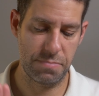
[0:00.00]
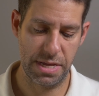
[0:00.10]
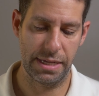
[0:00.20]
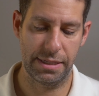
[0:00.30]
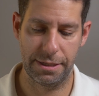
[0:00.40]

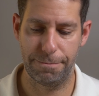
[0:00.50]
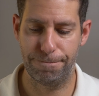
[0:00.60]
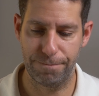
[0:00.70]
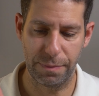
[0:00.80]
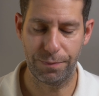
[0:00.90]
it's
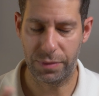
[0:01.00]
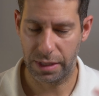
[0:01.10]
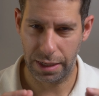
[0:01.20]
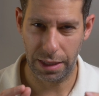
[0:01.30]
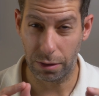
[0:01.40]

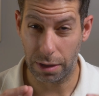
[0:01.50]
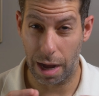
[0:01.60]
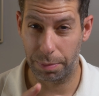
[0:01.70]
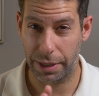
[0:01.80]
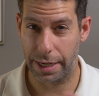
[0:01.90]
a little
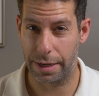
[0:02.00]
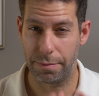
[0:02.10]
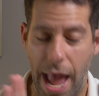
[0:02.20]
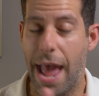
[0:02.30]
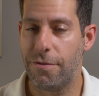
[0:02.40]
complicated.
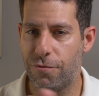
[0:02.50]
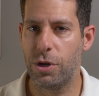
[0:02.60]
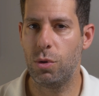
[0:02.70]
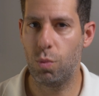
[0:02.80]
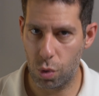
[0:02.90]

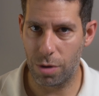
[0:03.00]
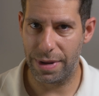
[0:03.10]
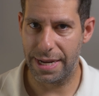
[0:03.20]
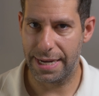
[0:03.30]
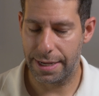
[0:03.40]
Every
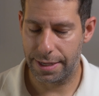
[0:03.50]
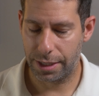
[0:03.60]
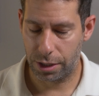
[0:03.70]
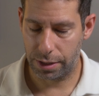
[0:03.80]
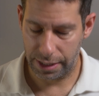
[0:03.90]
woman,
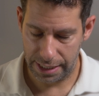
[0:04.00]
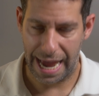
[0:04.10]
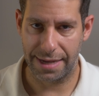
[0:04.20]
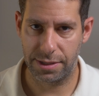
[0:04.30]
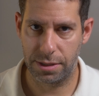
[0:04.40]

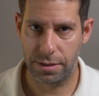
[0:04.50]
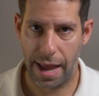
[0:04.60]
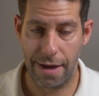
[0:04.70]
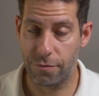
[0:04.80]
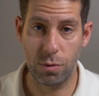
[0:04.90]
yes,
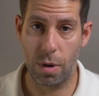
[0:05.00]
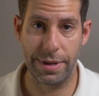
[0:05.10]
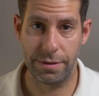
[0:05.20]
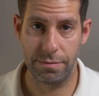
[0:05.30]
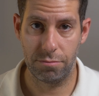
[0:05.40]
every
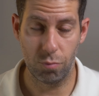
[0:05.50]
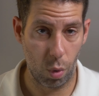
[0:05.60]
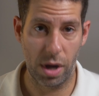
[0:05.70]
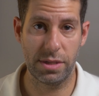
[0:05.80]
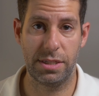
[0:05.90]
woman
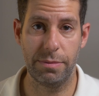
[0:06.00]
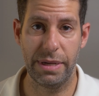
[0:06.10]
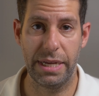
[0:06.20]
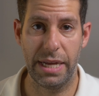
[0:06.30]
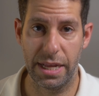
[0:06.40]
wants to
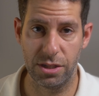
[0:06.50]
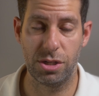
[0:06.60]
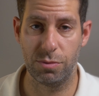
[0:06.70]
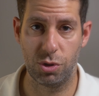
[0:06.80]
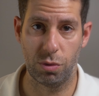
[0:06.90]
be in
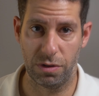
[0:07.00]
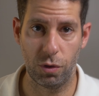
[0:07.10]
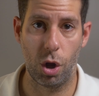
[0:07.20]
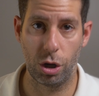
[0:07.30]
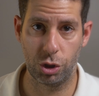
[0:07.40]
some sort of
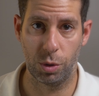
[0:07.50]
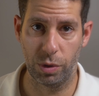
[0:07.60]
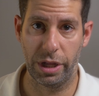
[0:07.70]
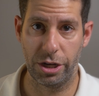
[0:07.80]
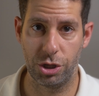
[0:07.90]
long-term
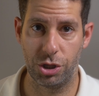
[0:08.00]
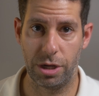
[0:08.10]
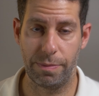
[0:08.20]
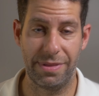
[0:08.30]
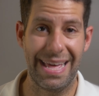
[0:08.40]

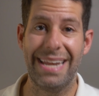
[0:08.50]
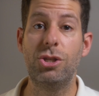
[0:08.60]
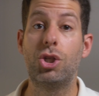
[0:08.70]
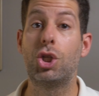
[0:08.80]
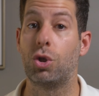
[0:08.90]
relationship. That
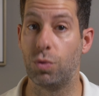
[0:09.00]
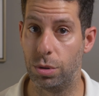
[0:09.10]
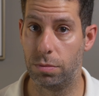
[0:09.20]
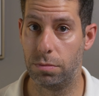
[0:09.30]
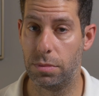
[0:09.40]
is
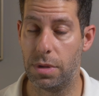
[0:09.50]
true.